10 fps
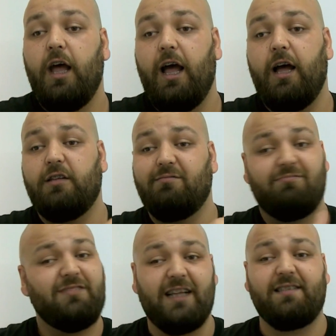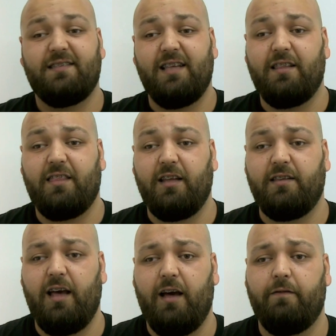And that's a sad thing
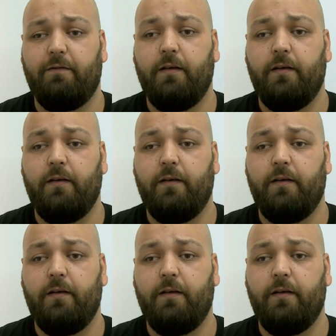to have.